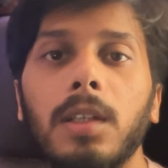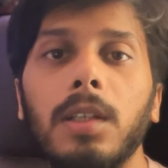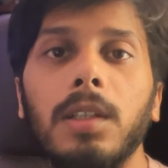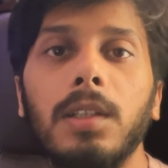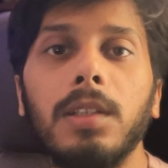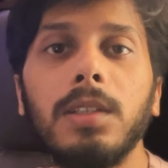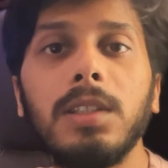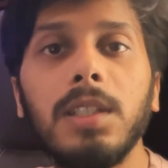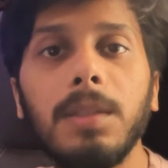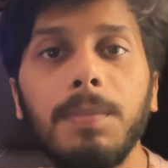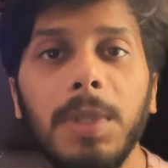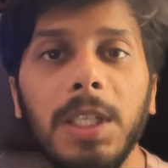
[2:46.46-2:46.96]

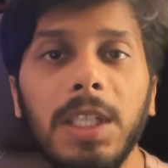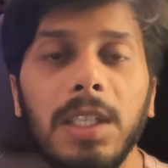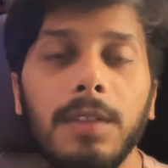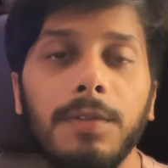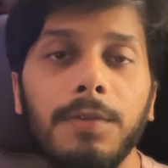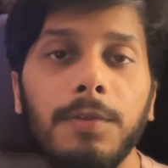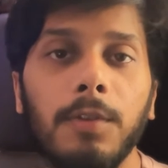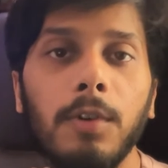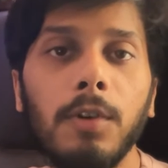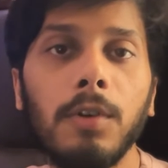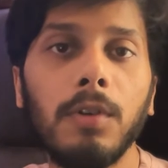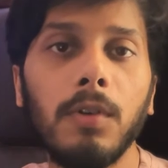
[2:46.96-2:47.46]

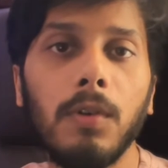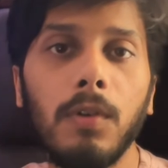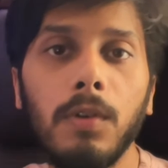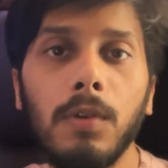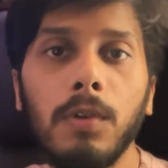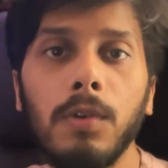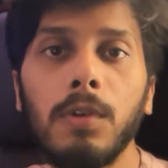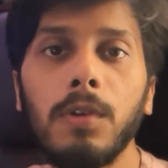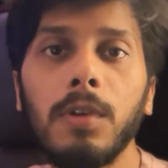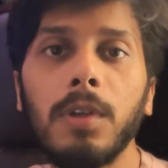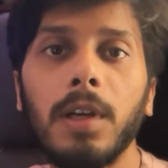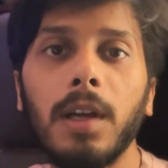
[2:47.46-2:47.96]

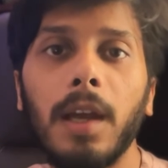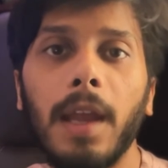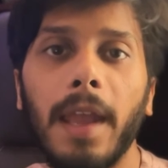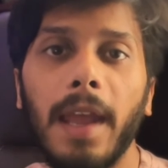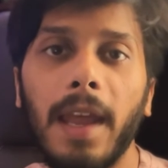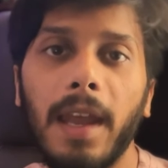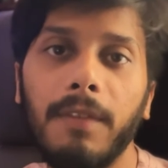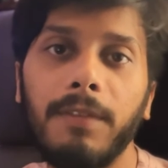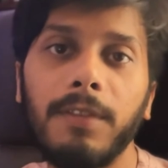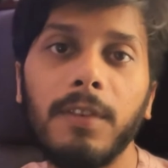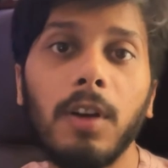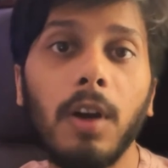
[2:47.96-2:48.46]
GPT-4o
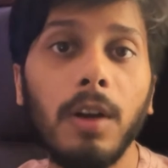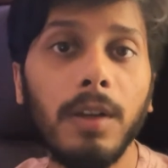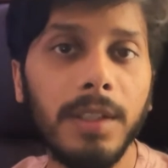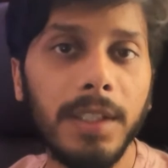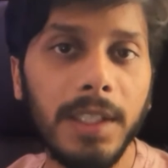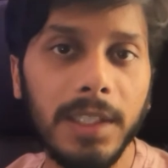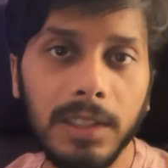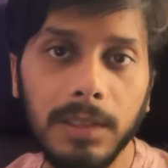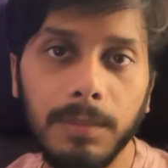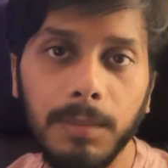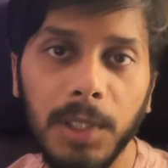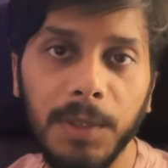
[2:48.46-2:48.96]
have
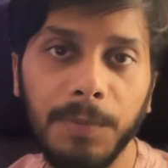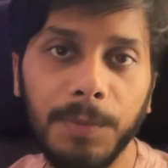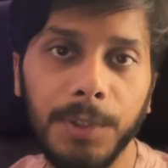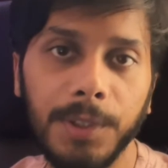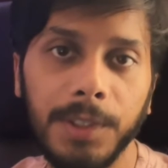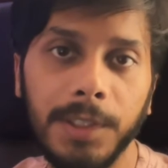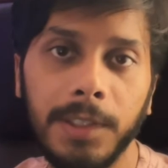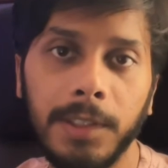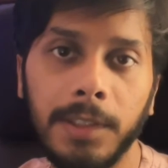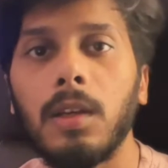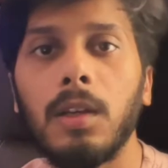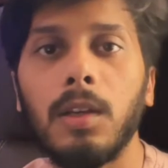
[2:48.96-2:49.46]
context
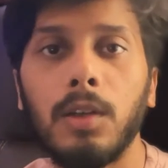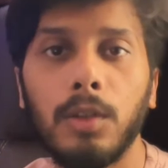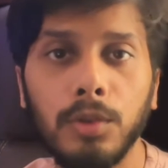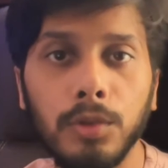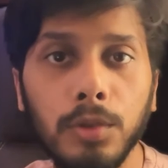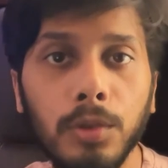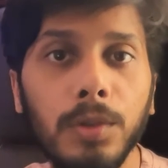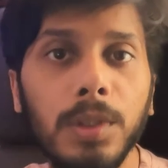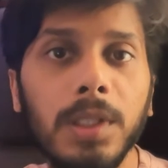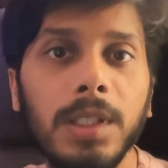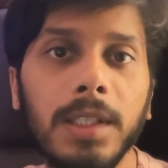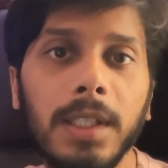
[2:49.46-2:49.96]
memory,
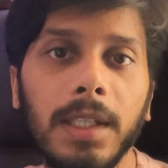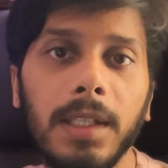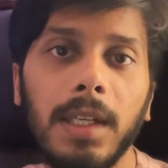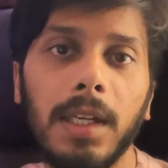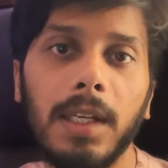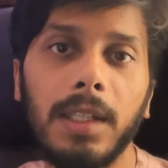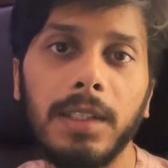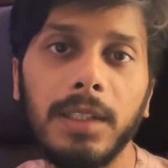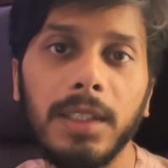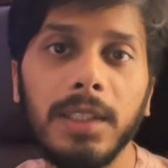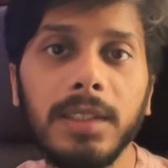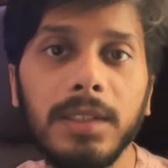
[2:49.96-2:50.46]
so it can
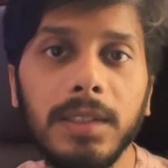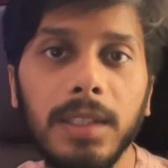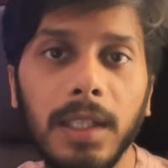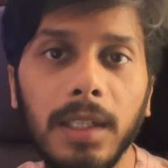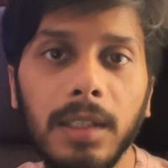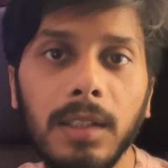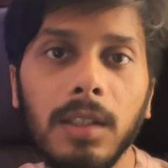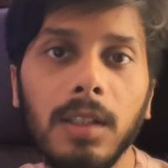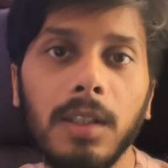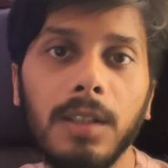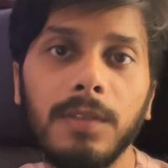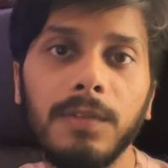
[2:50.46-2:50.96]

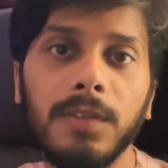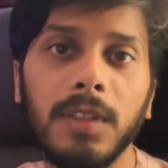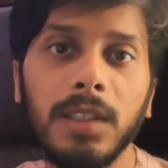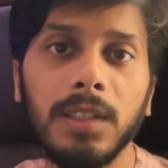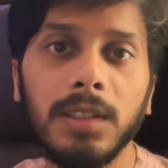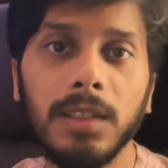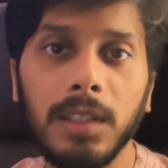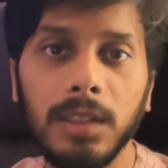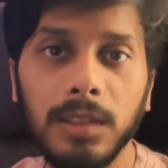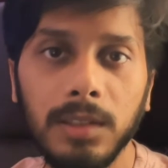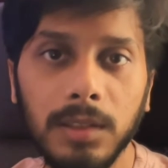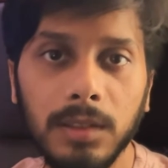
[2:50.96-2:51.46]
understand
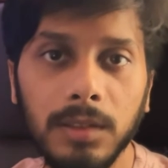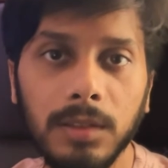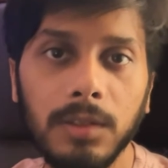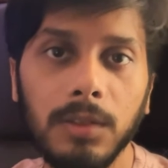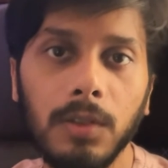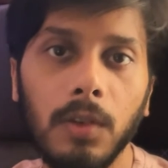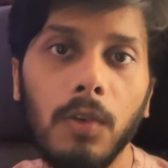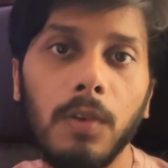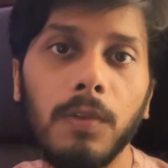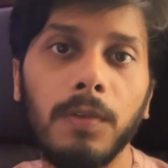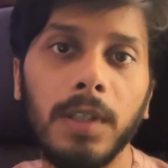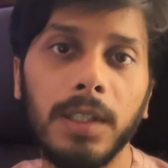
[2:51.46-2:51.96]
conversations
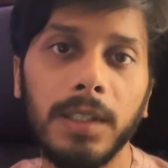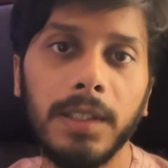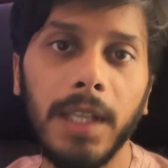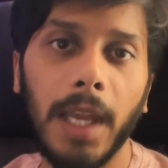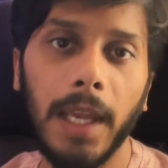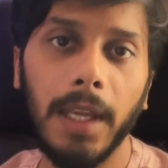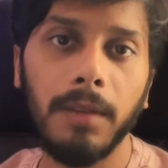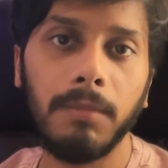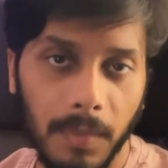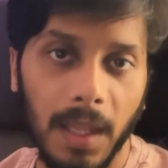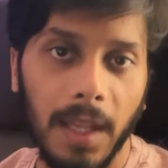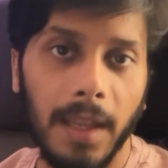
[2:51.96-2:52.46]
over
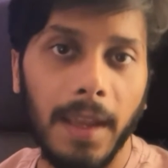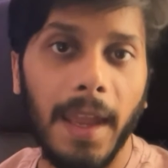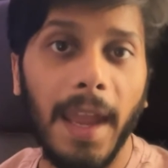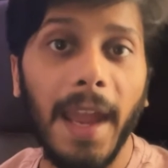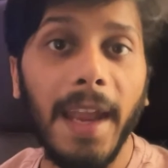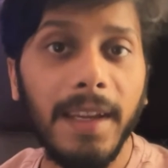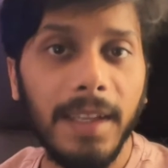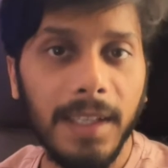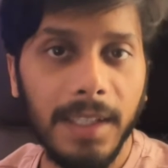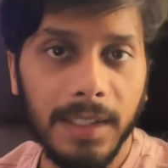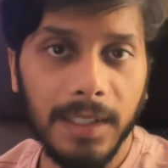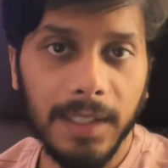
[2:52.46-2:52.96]
time
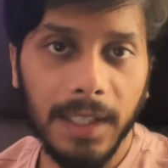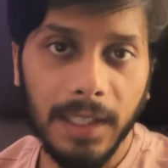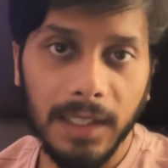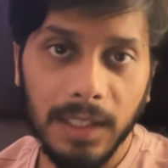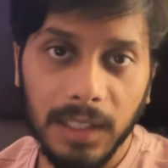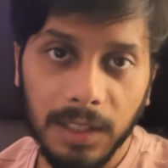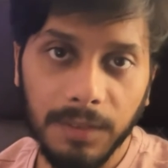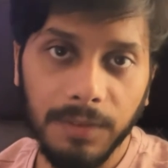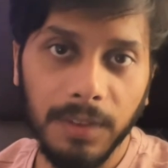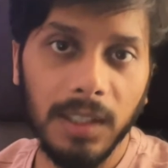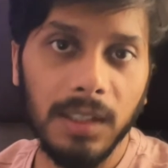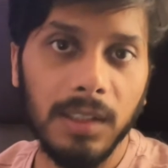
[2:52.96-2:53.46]
and it can
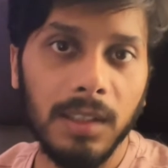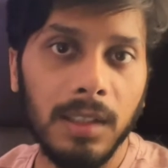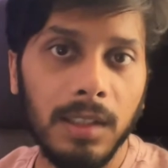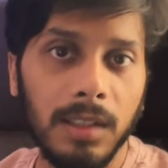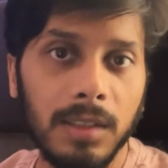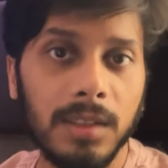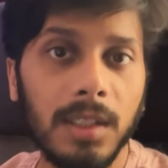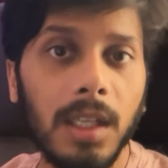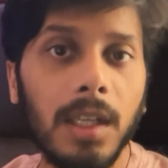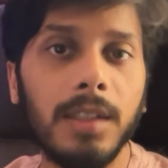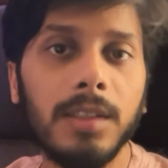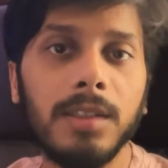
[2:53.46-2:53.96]
even
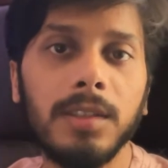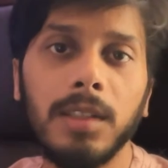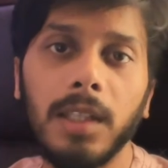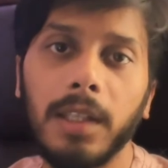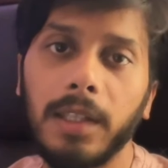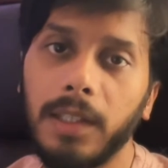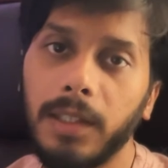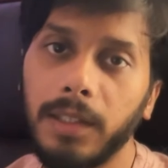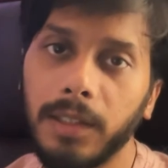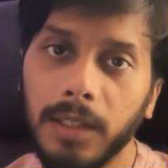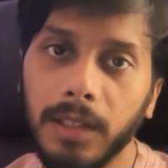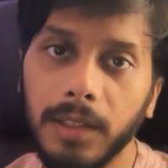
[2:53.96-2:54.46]
search the
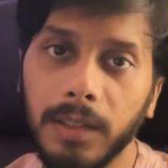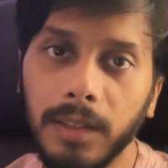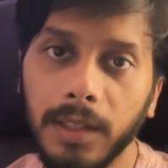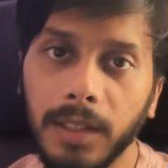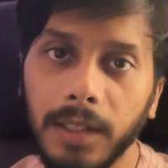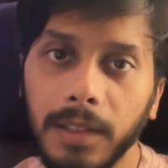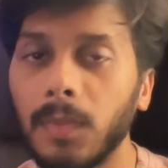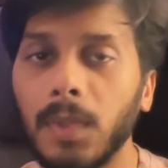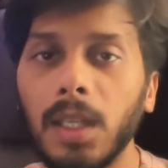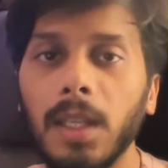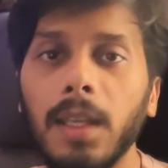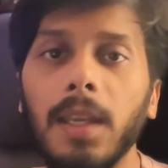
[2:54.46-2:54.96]

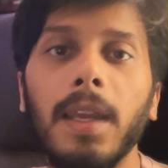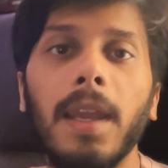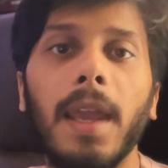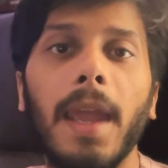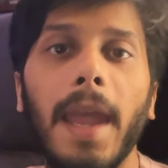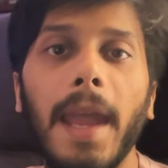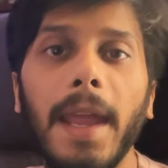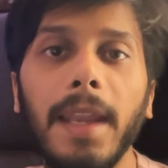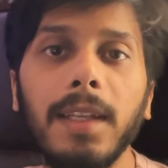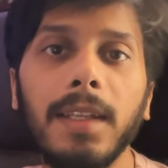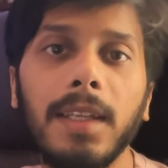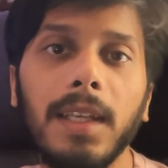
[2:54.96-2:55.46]
internet
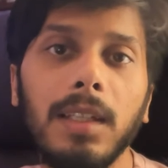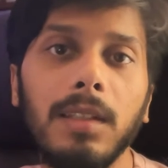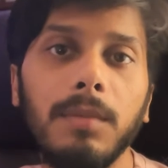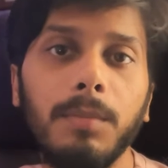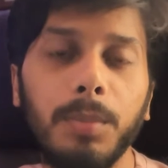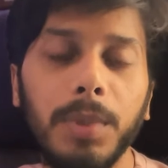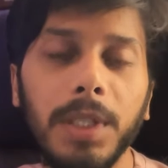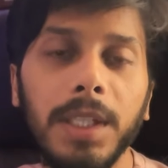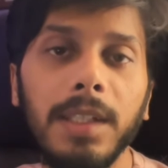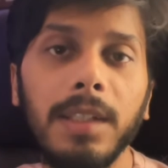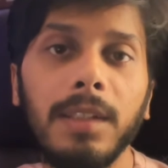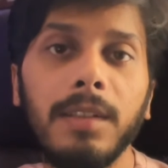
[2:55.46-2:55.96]
and can
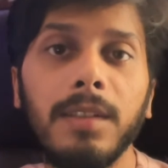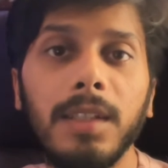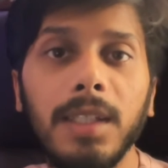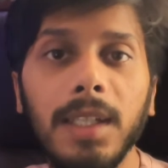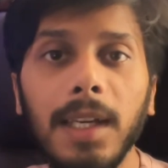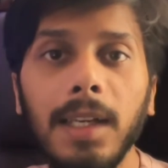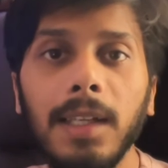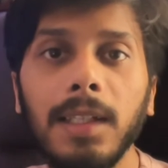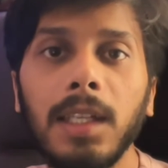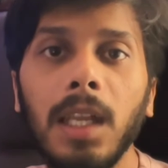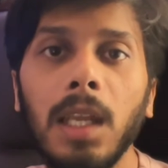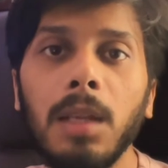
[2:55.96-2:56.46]
bring
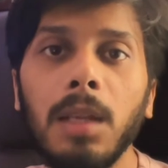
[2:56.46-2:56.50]
real-time